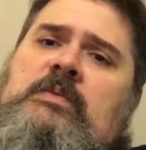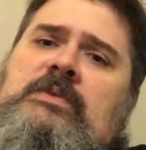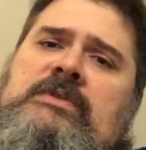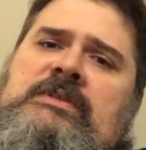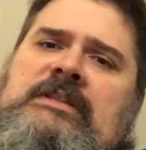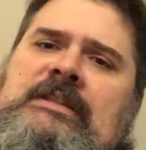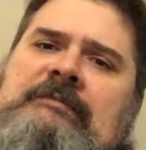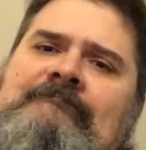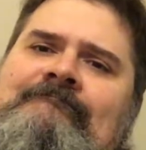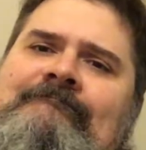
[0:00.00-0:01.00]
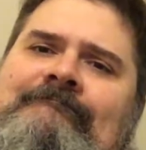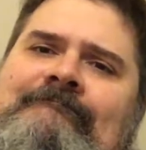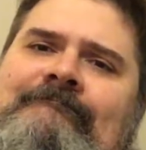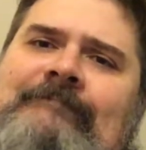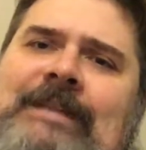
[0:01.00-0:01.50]
we'll see.
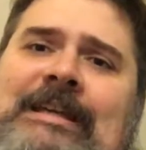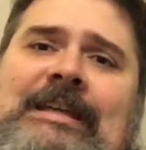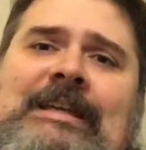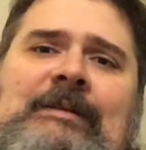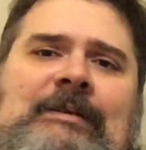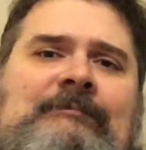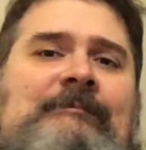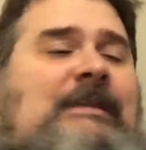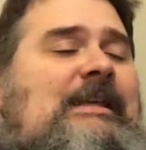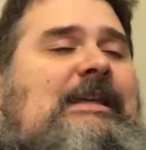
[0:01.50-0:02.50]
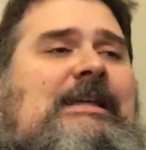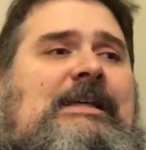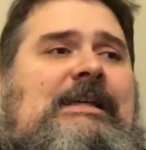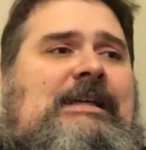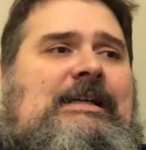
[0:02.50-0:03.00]
Anyway,
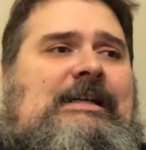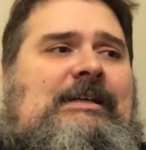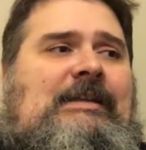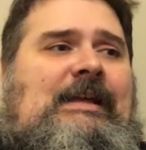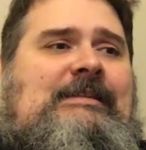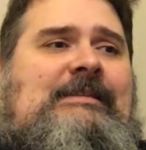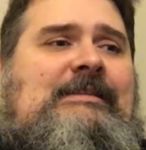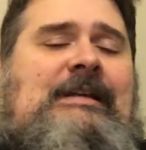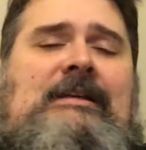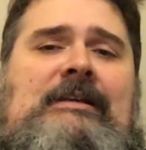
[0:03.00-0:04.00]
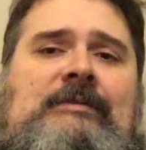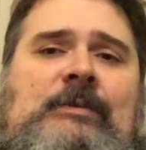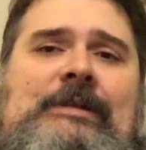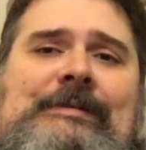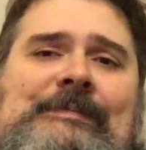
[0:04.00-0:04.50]
uh, that's Saturday
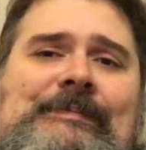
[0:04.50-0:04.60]
for you.